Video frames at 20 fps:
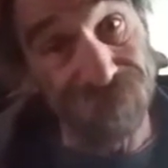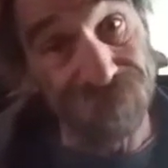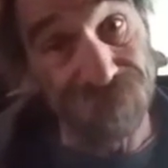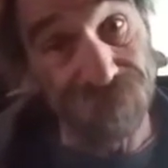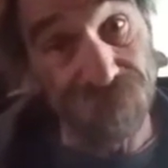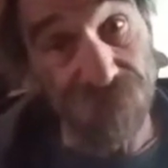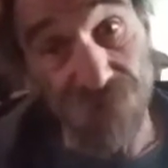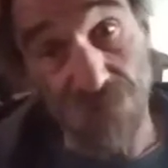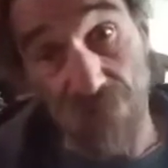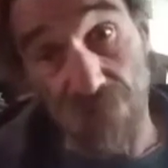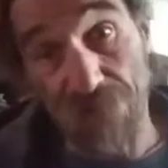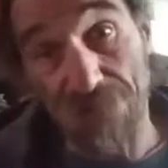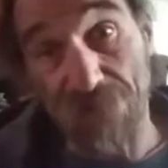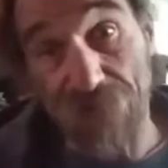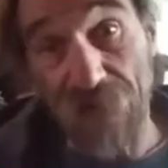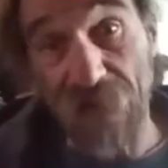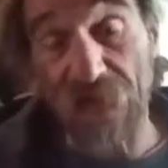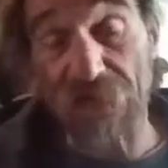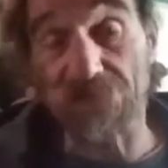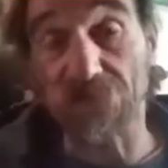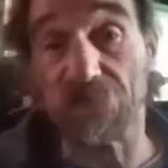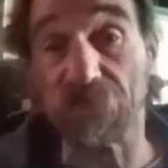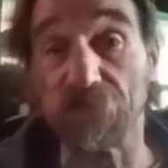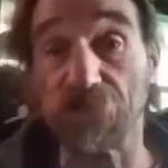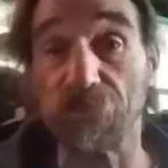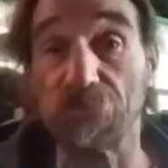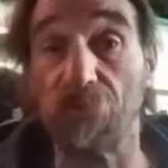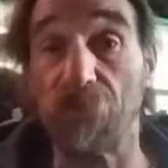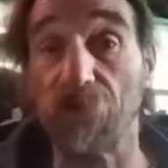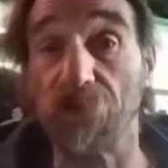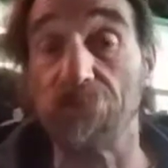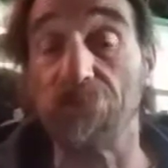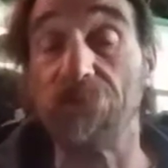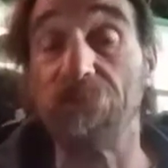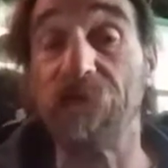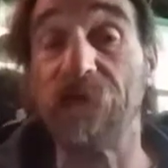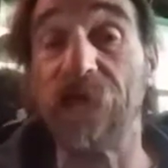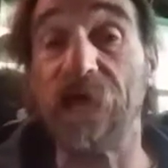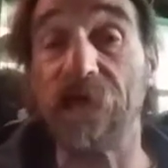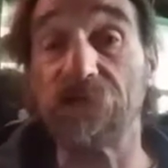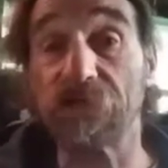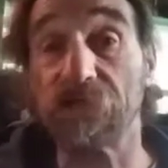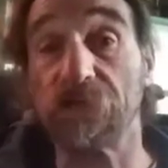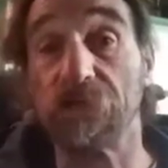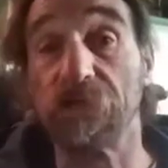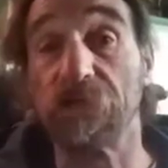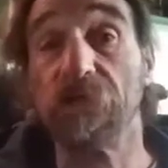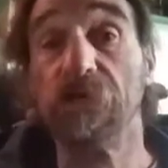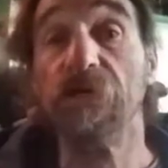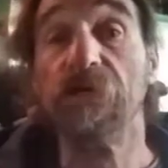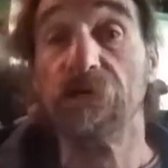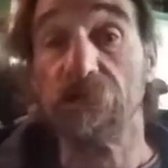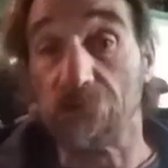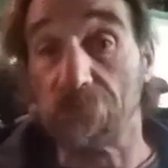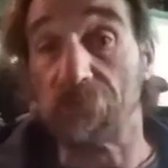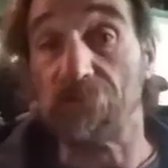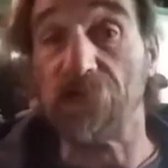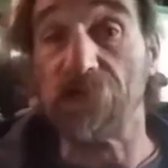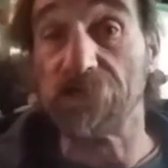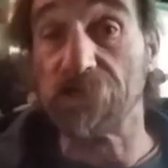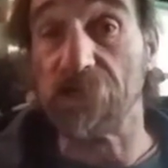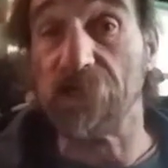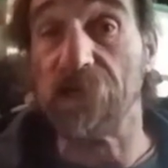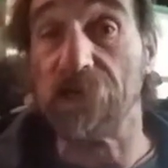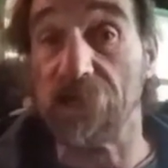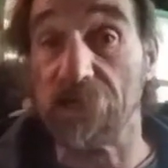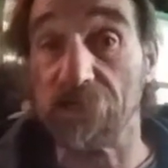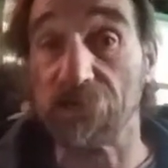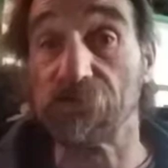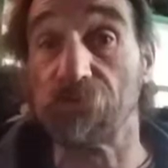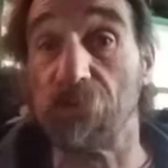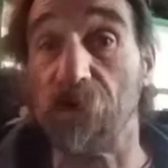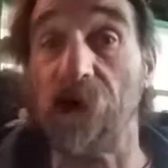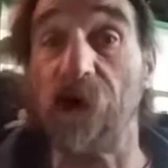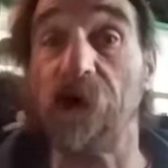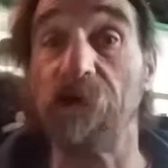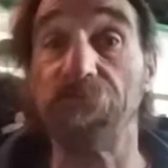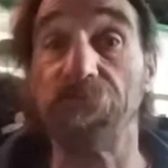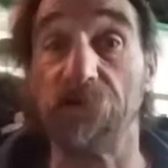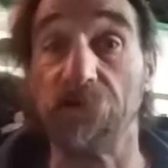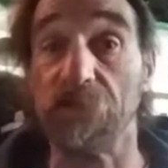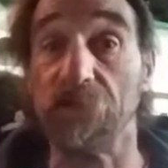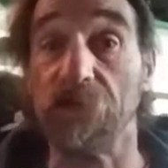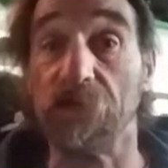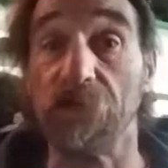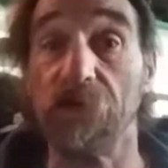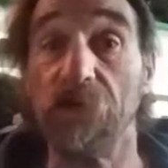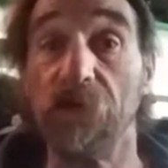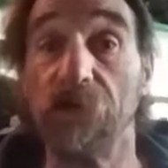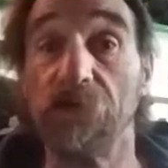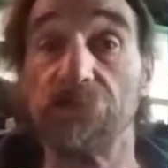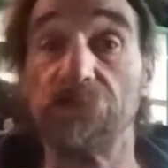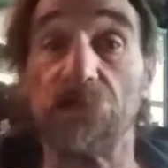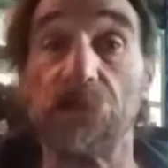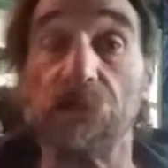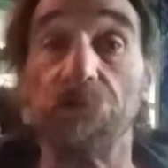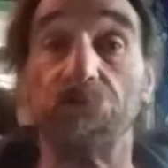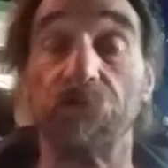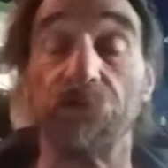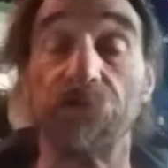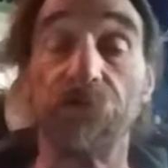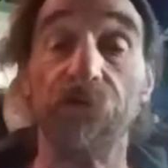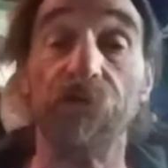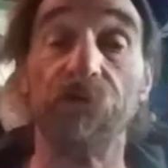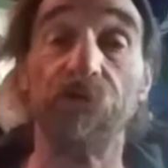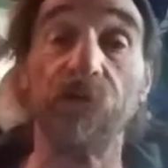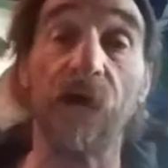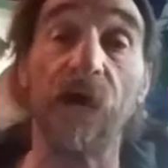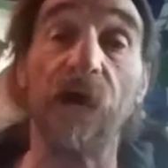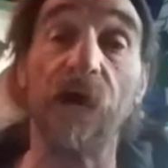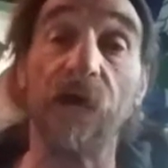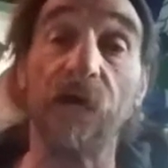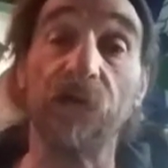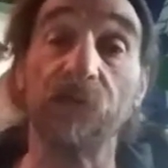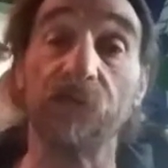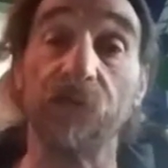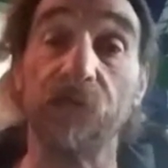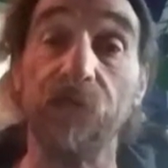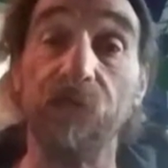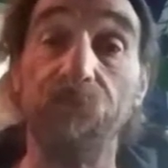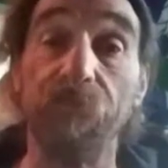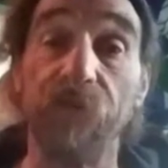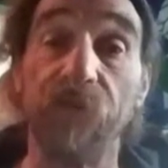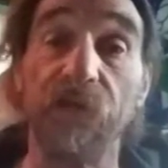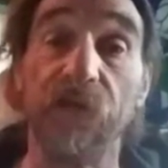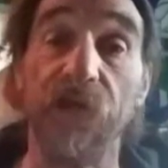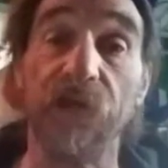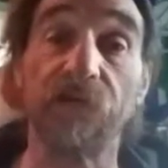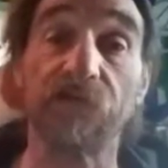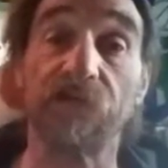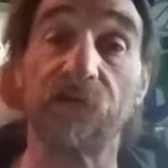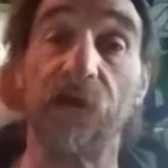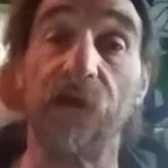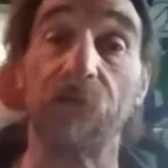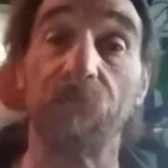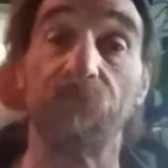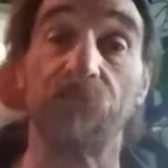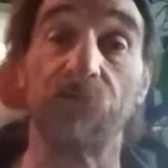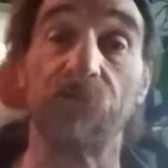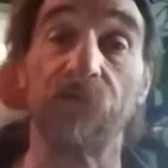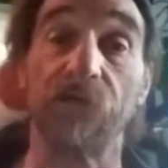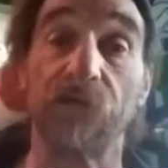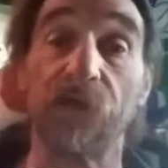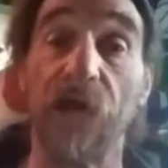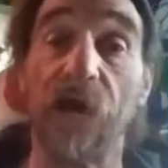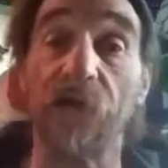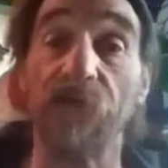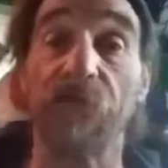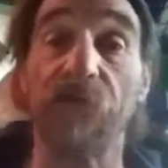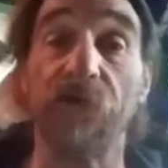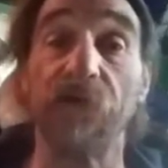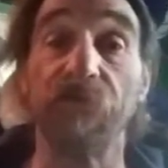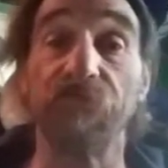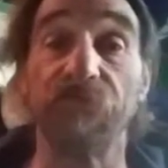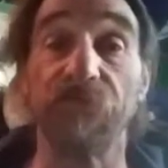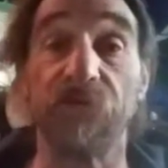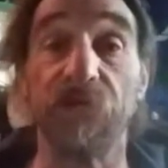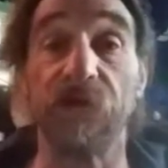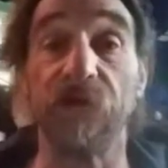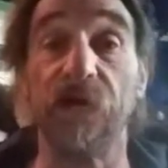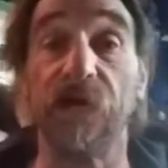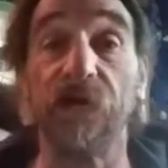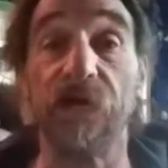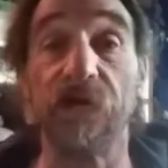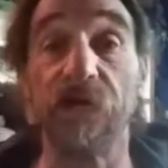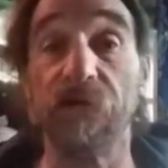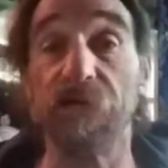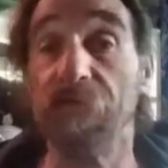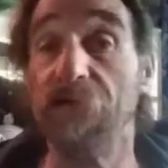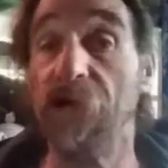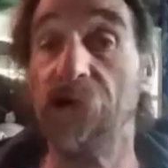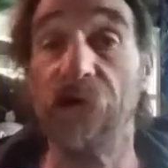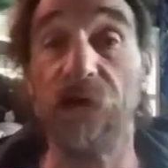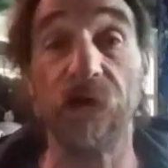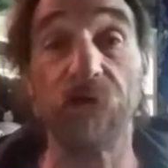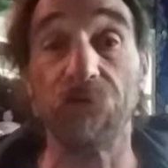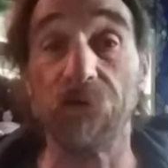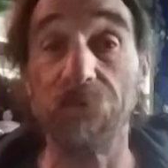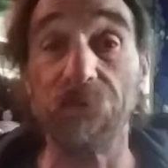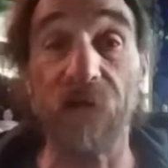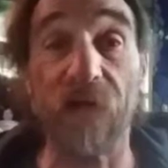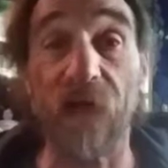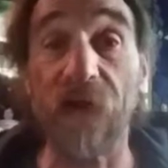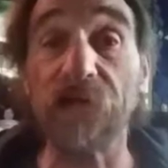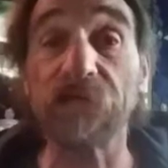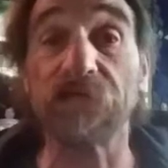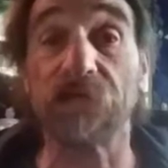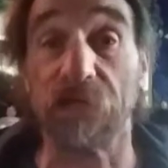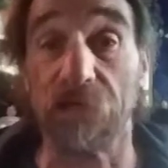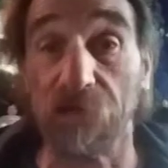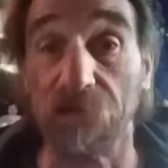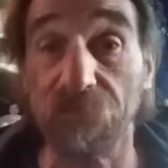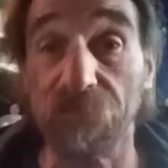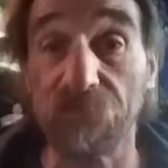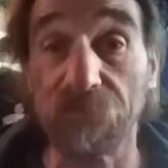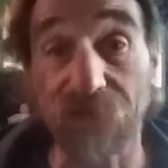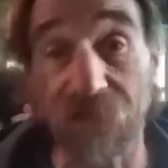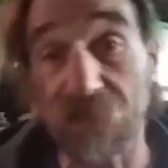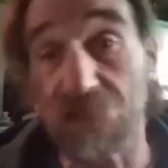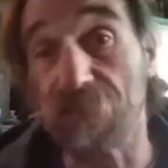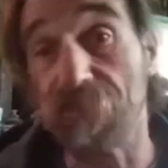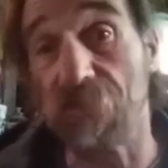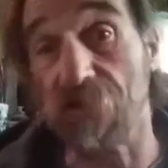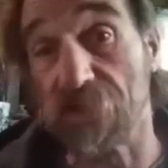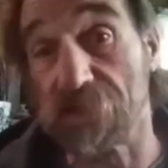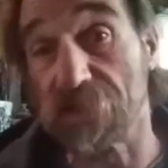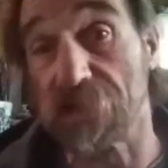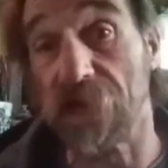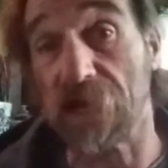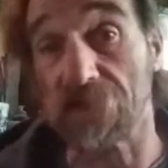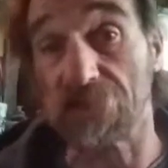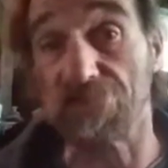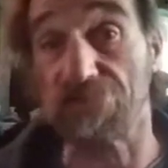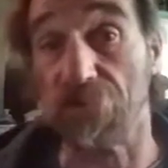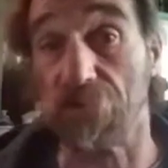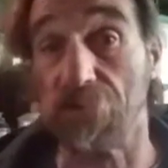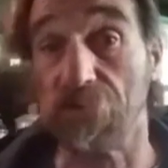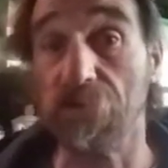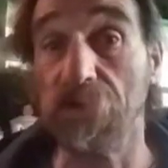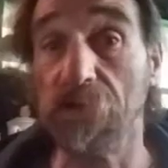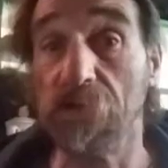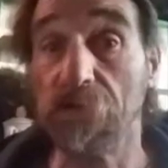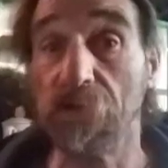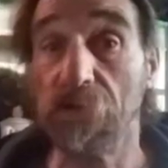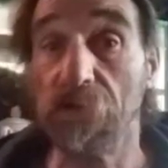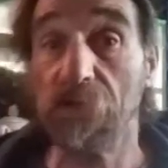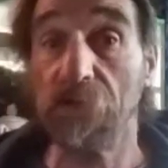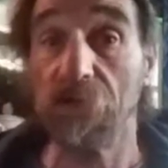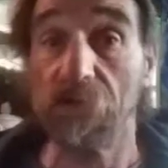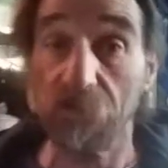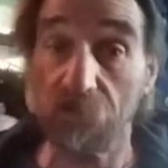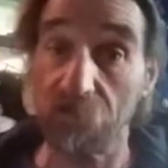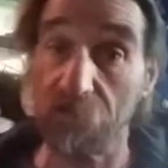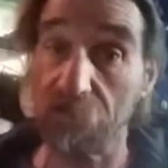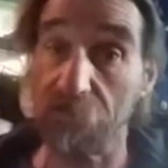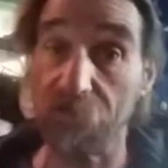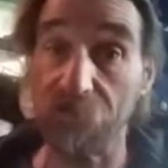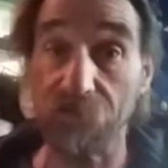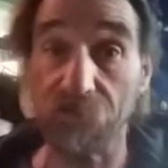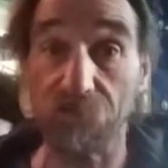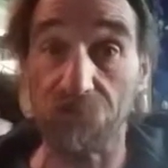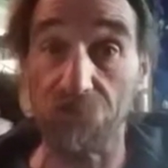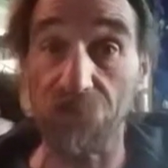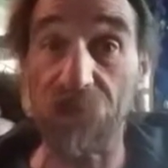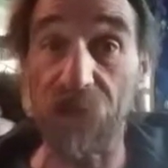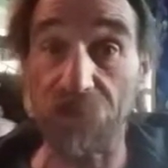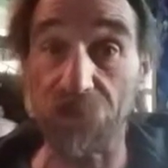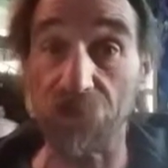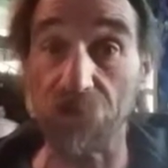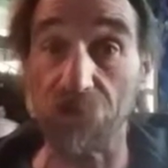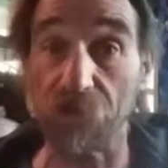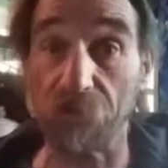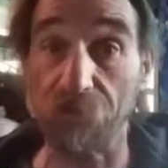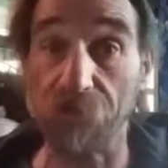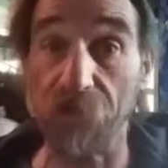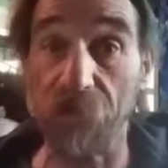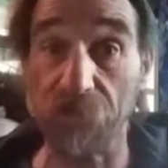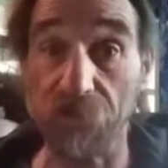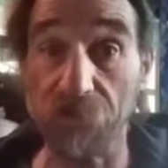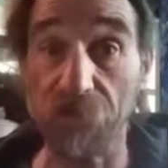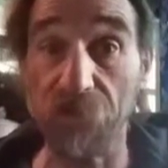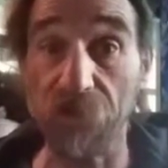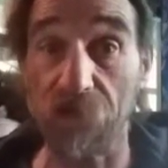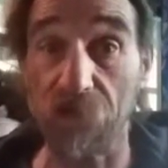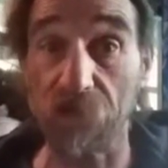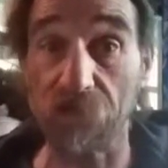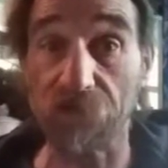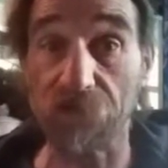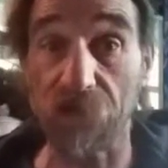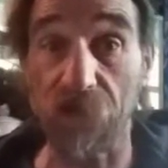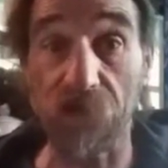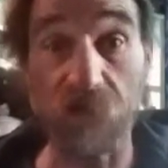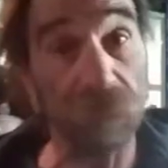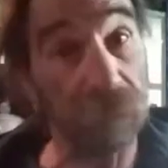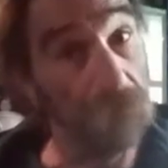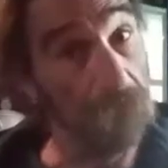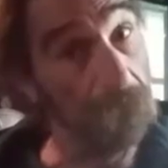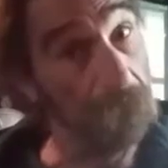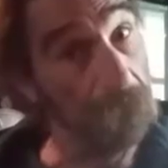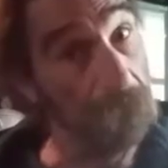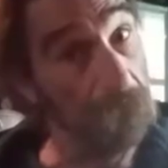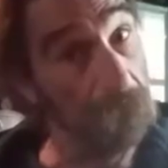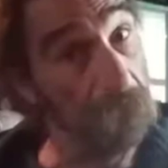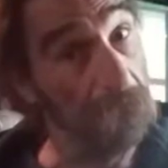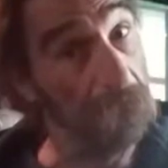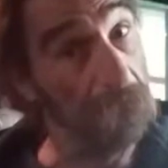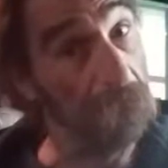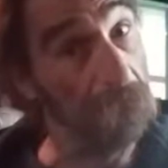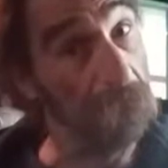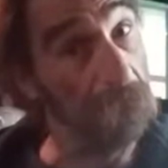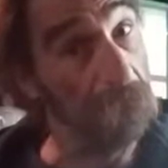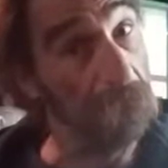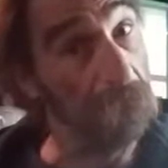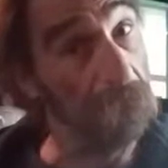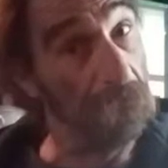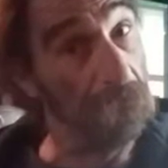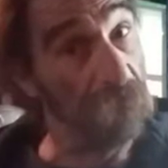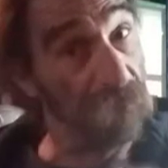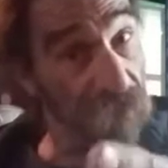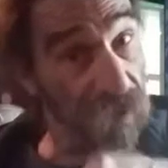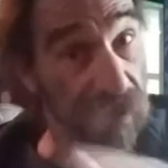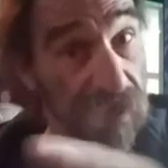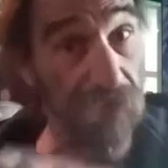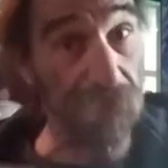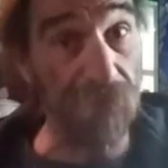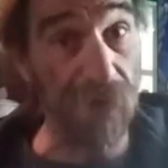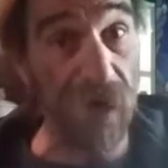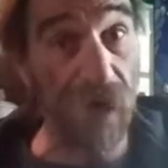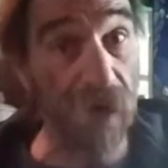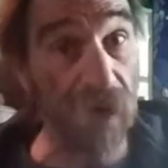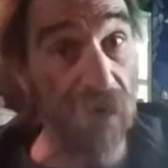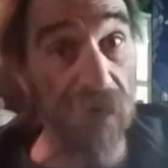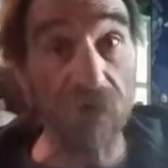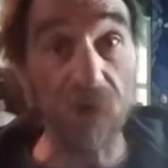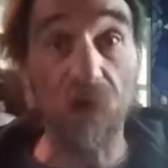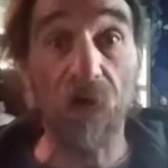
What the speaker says: So we've been asking this morning, the president and his wife and the Sonny Perdue guy and the EPA, Scott Pruitt guy, the FDA. Hey, we've been asking them, get the poison out the food. We got the European Union on our side. Think about it.